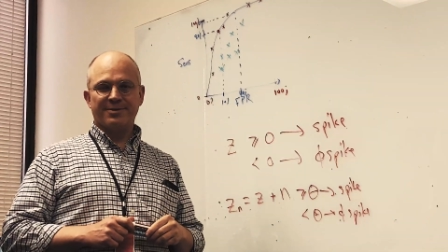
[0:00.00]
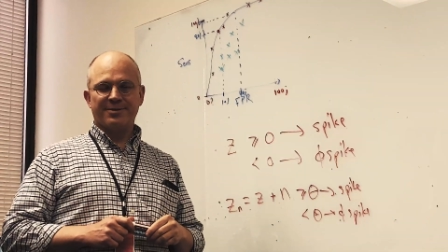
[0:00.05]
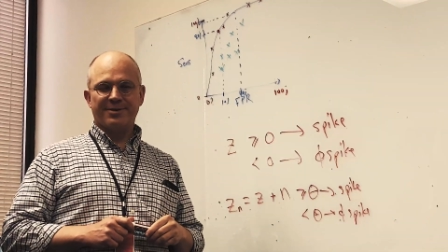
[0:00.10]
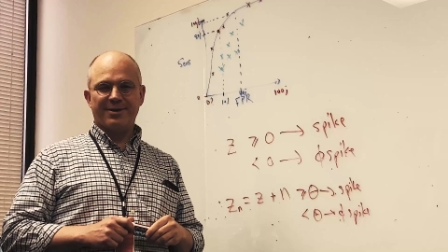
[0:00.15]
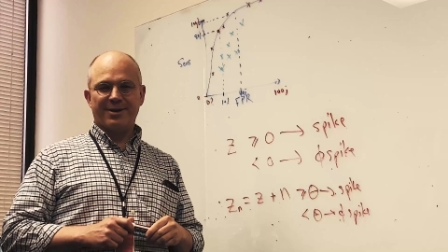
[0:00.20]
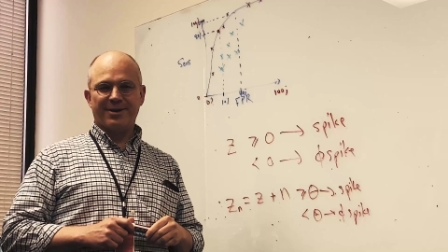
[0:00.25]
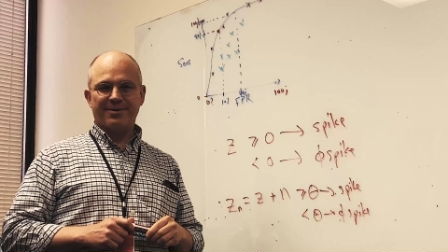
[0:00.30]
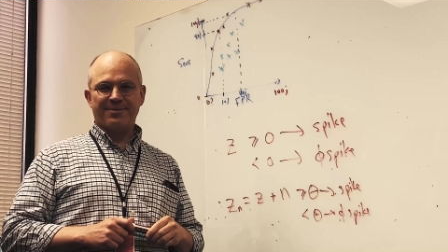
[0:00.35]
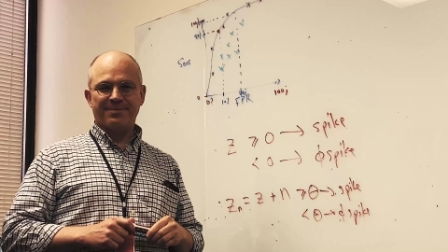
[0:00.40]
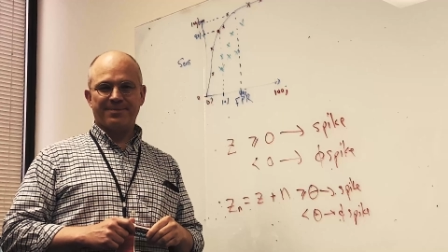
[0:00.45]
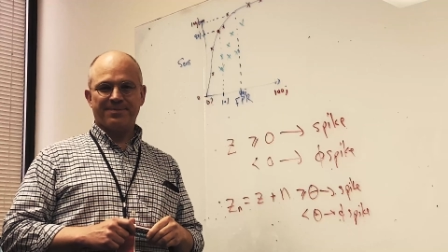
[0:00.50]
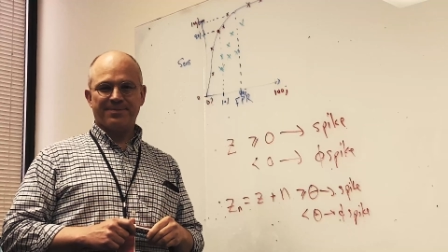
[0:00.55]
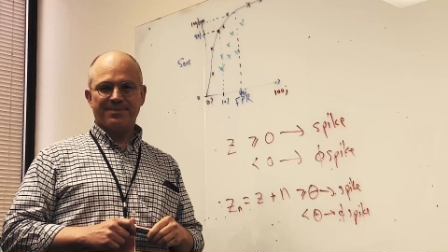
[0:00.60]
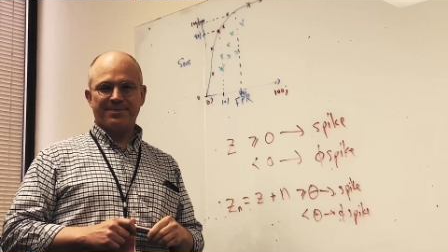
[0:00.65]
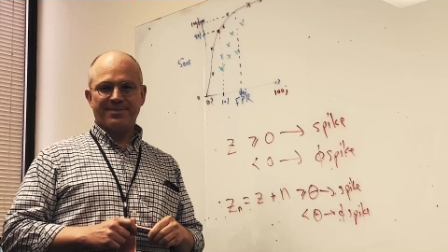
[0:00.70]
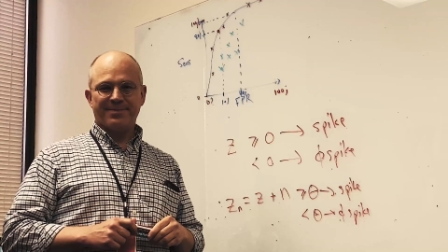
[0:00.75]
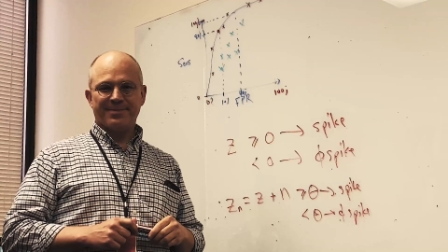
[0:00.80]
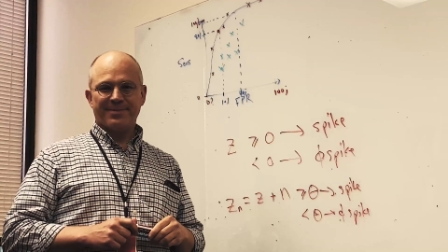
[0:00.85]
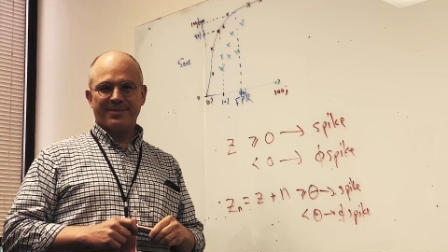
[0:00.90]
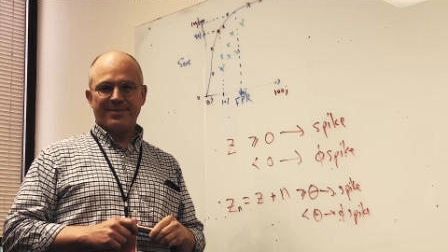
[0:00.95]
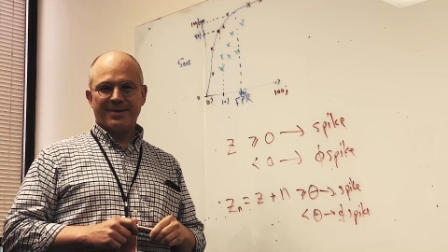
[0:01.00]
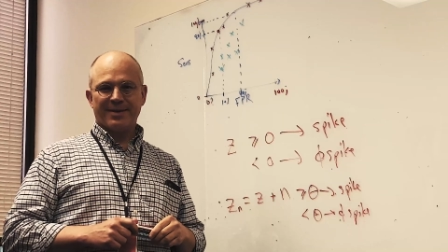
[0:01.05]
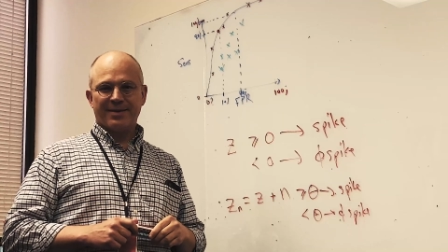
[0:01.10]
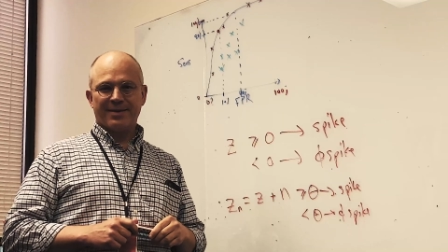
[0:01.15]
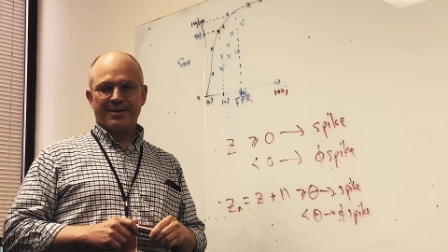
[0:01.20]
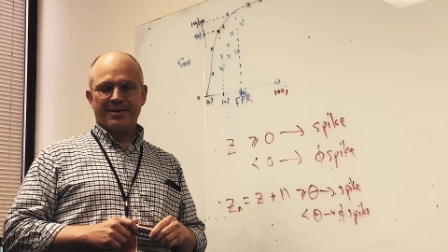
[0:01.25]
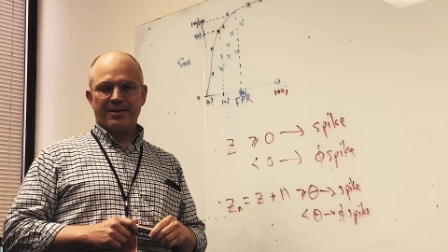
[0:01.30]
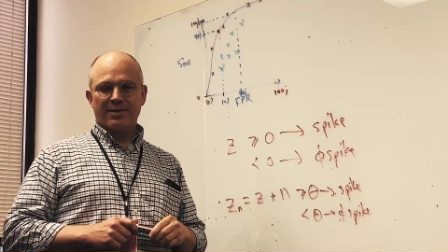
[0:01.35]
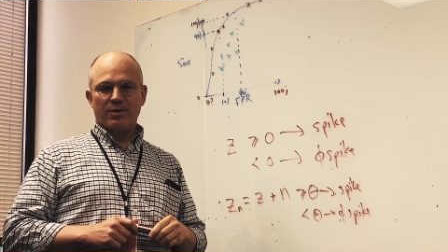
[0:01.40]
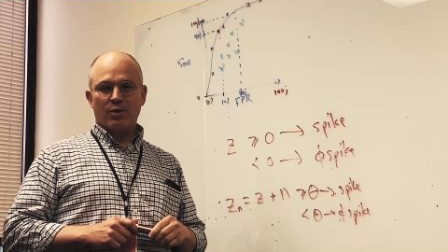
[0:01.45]
Right. Okay. So
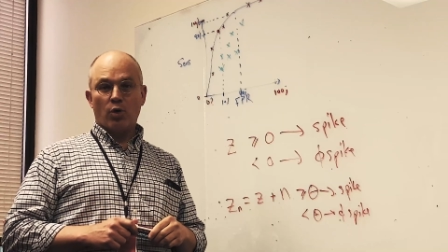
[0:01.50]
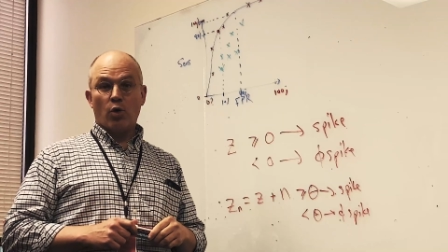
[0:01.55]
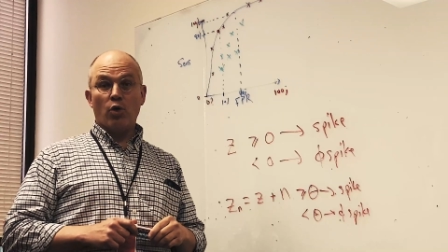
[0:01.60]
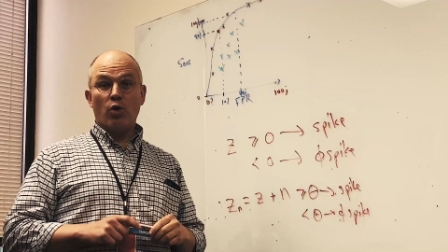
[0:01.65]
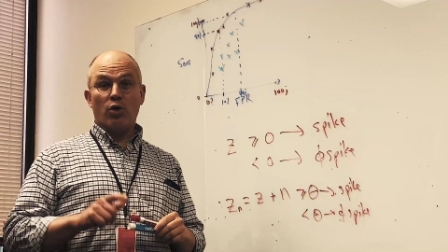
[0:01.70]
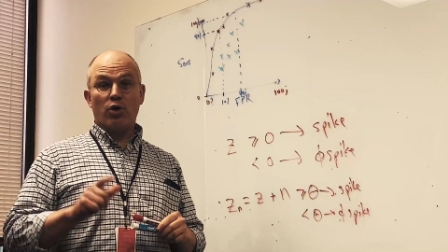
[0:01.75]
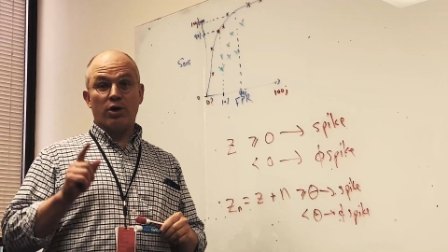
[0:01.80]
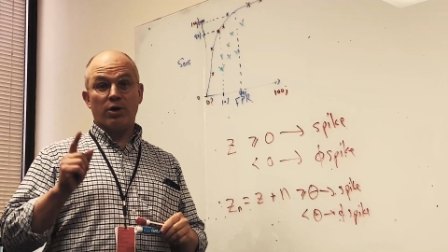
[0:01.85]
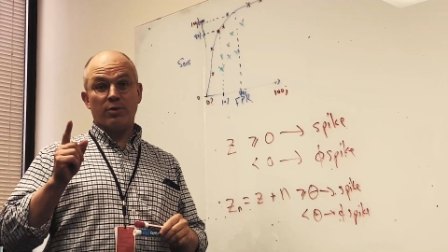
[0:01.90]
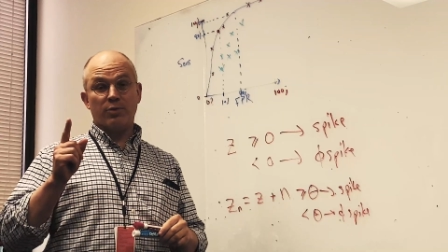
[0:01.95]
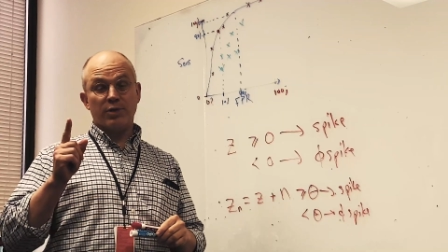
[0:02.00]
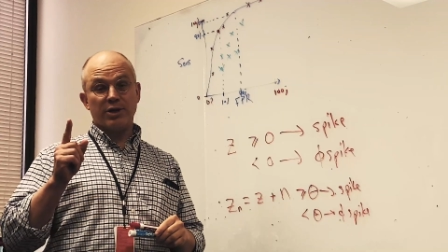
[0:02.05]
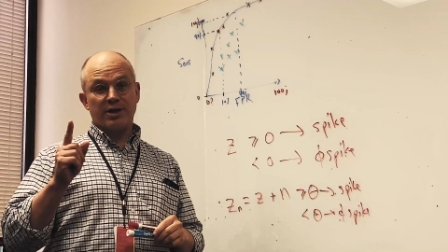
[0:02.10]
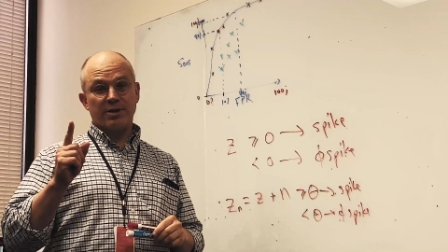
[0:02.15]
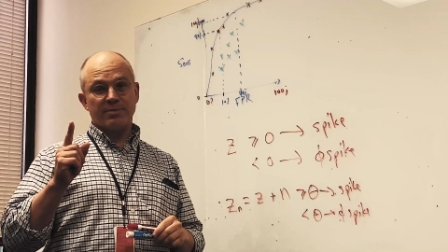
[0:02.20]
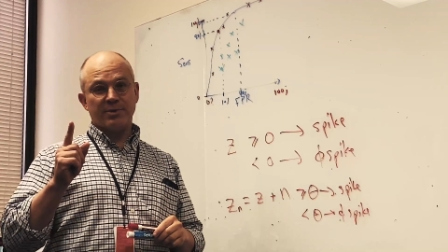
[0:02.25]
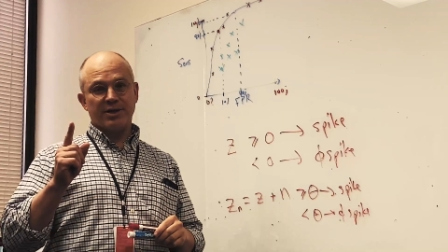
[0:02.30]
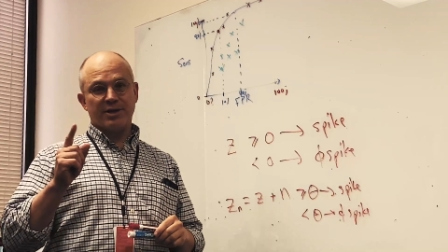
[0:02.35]
residents. Or we can mhm.